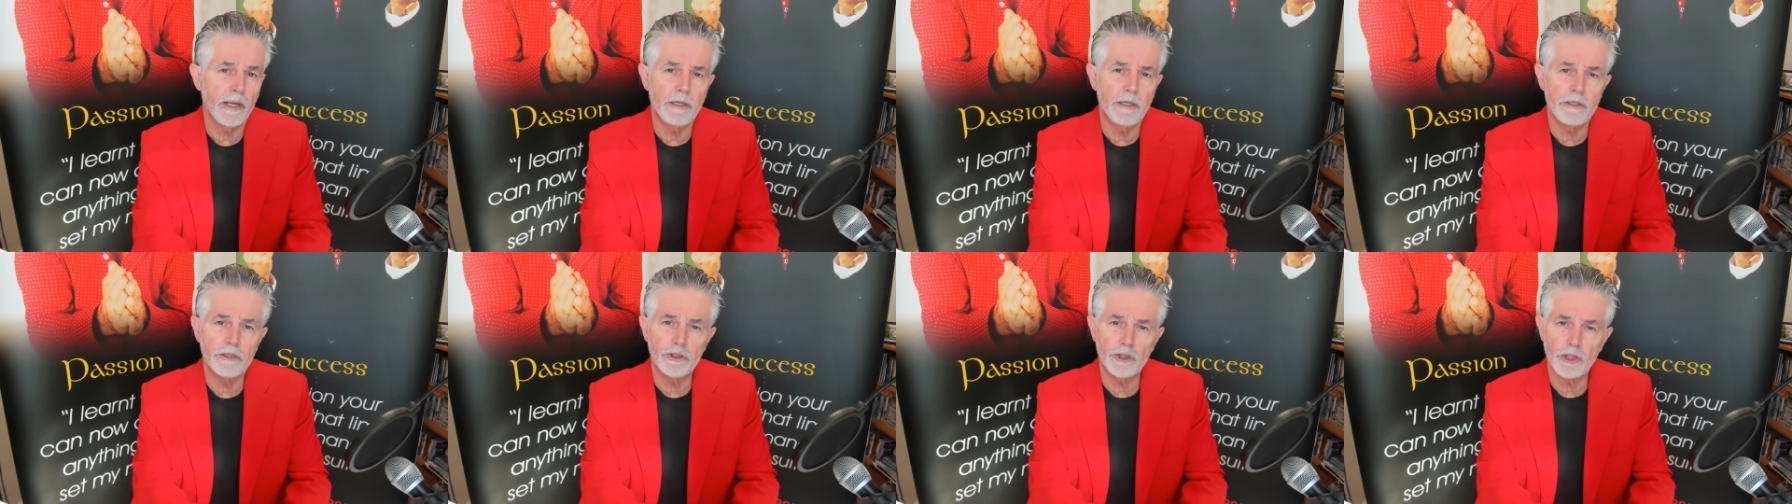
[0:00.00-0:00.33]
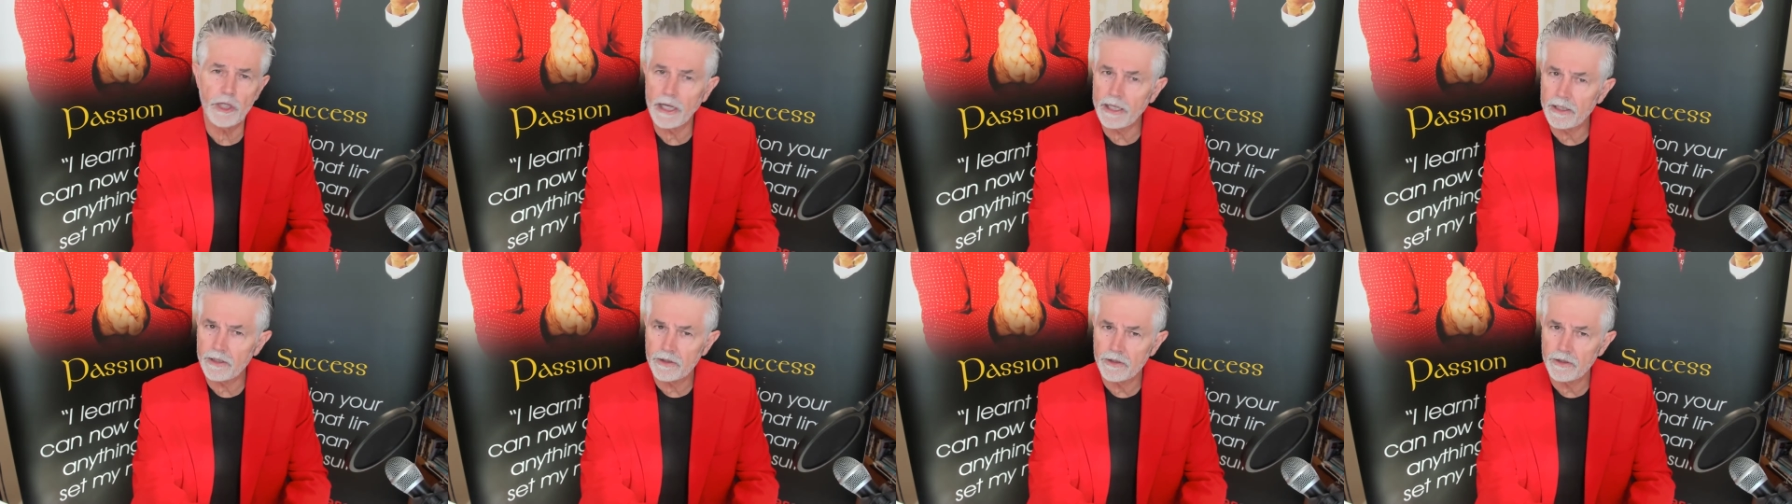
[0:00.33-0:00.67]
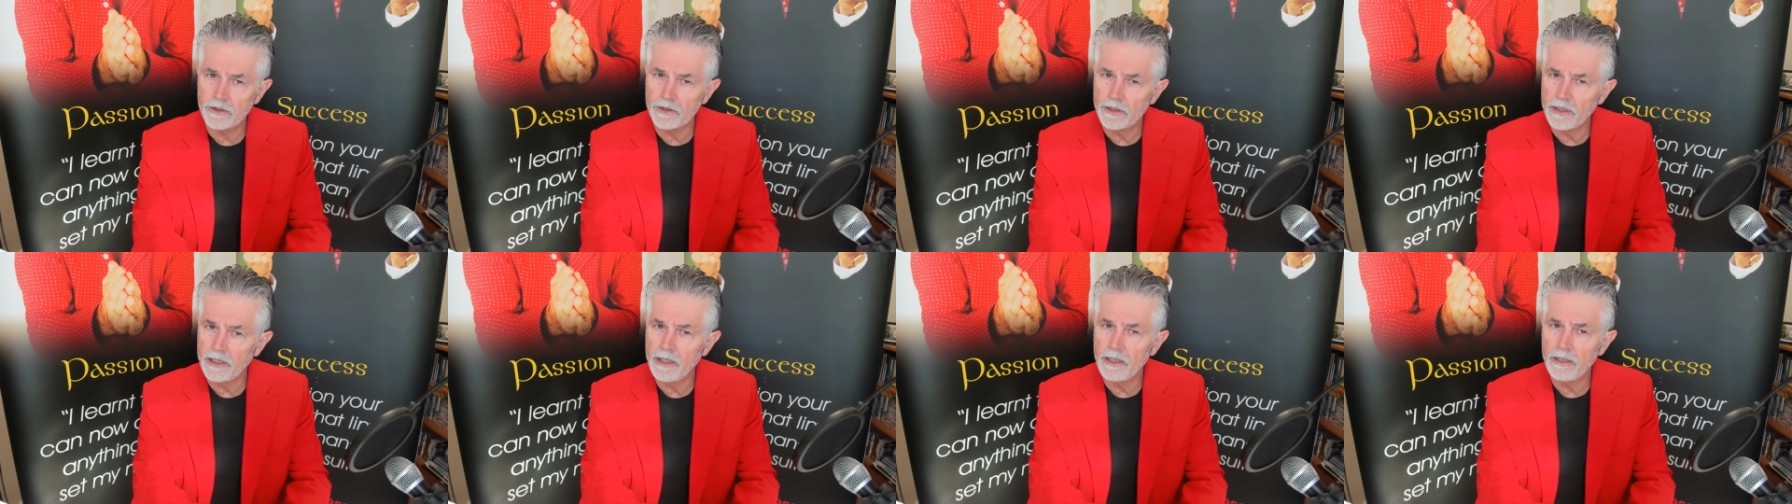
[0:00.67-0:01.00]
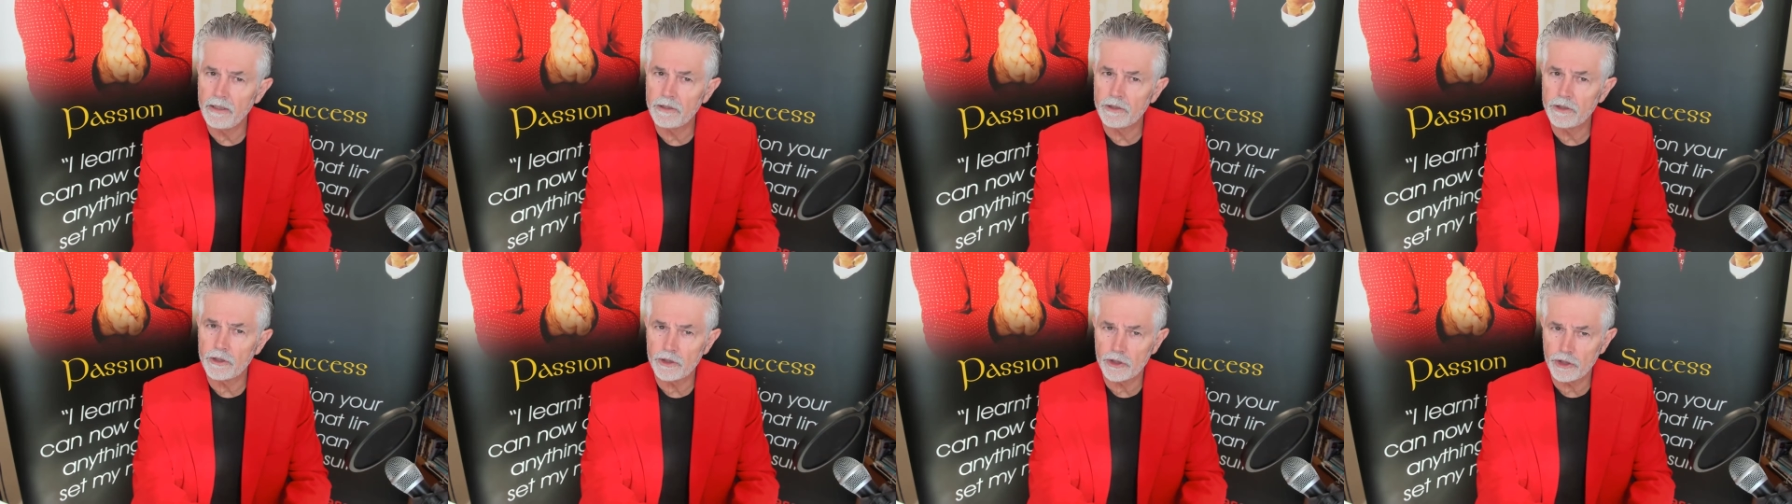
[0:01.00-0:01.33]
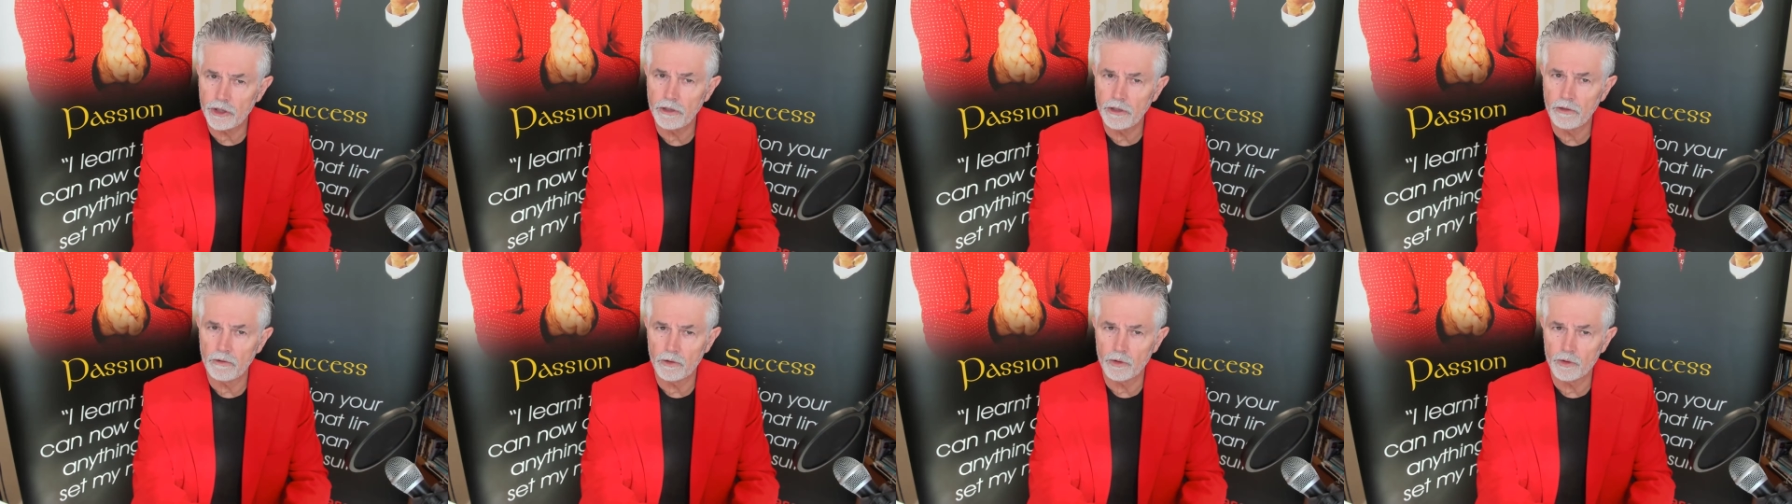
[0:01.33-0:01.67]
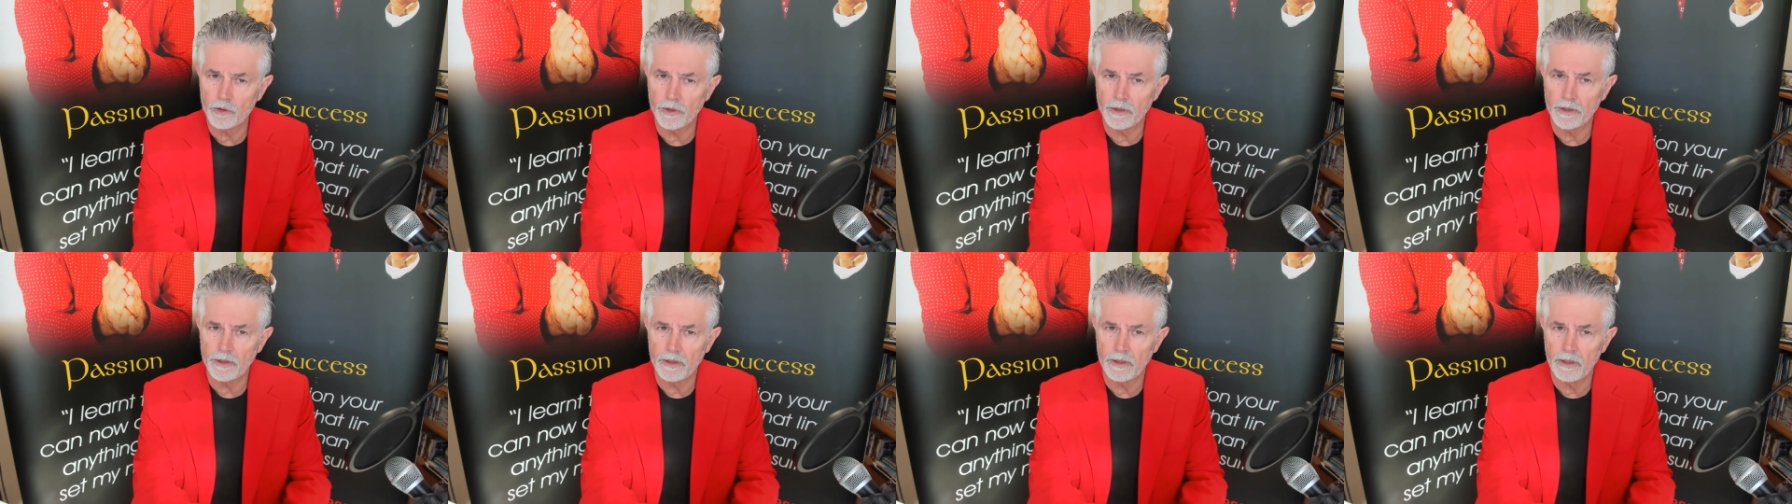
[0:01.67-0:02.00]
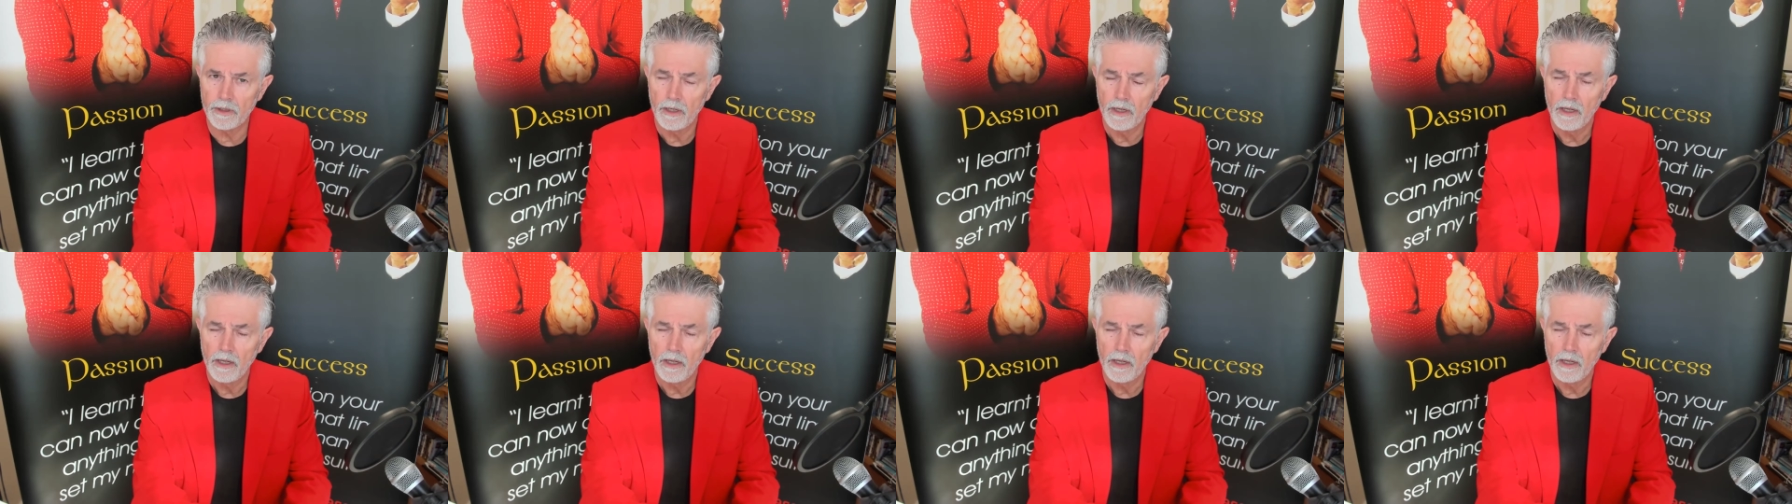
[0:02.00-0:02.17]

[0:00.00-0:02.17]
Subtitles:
injected into children,